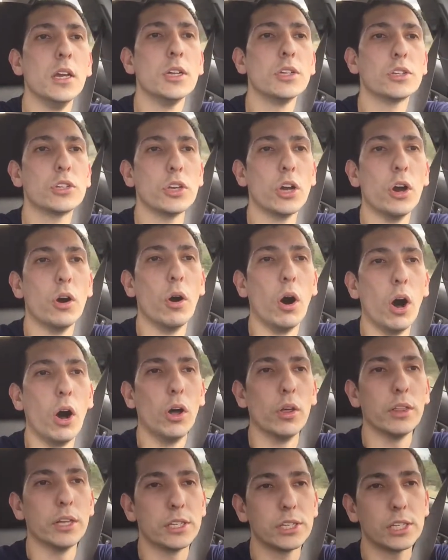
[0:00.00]
So
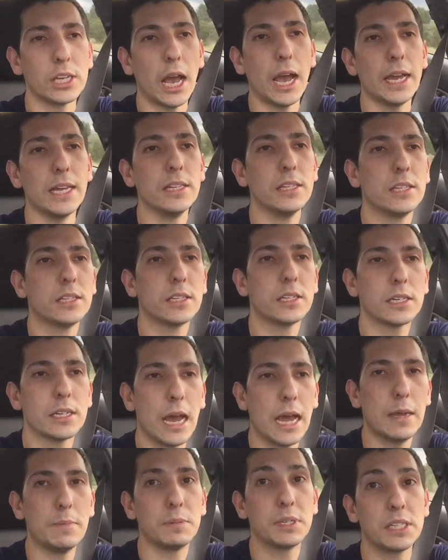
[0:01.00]
all the sides
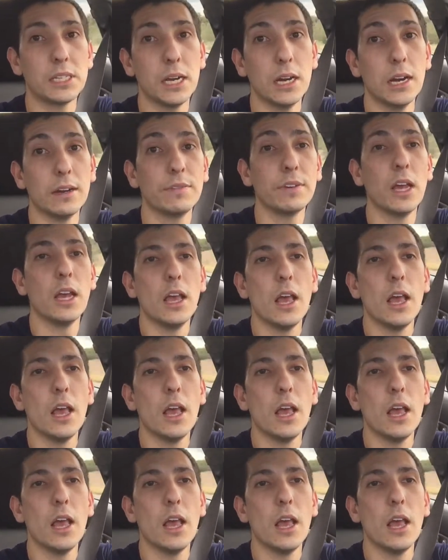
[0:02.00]
type stuff,